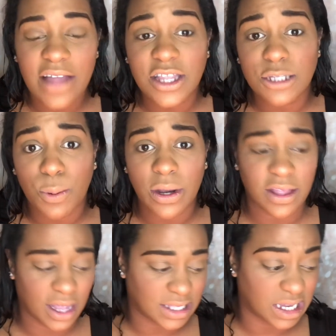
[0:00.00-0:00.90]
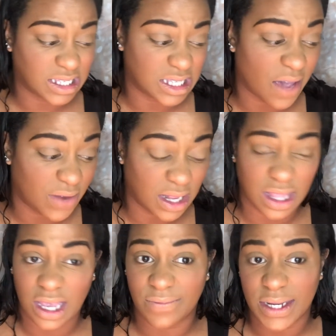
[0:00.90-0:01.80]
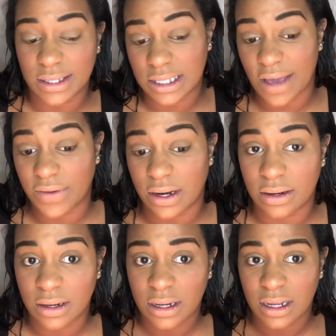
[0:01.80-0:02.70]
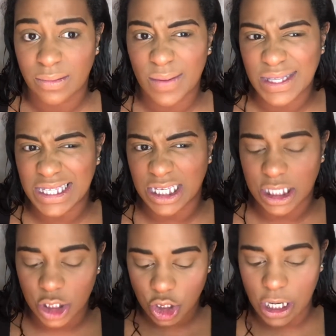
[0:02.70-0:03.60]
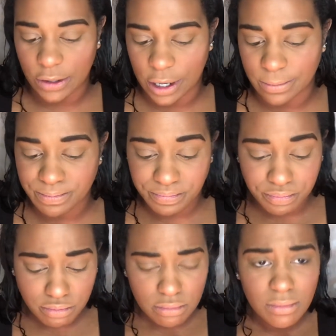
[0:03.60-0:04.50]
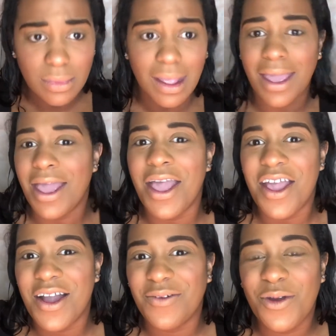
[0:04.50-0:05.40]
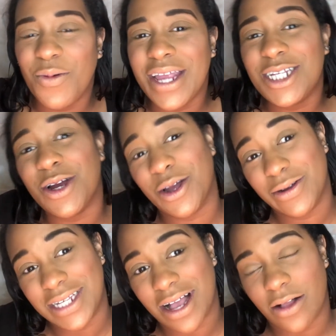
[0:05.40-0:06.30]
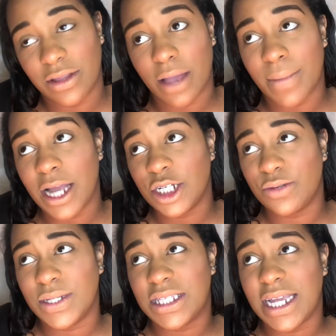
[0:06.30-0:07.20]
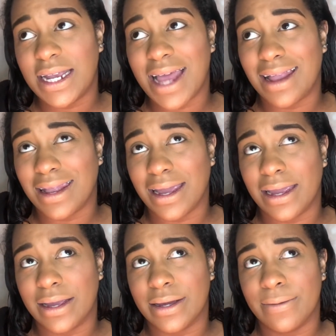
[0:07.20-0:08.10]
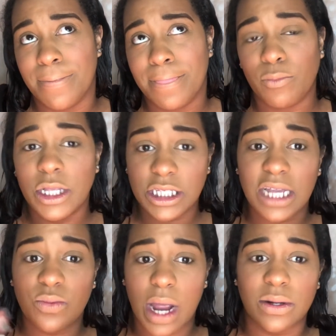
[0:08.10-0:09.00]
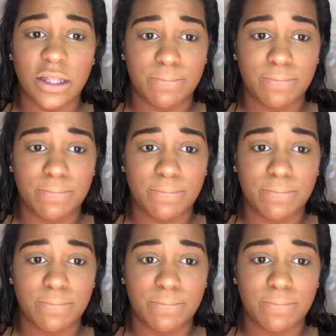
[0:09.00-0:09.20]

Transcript: At this point, I think it's like 7 in the evening, 7, maybe 6 ish, I don't know. We reach our hotel. Now, mind you, we stayed at like, we stayed right on the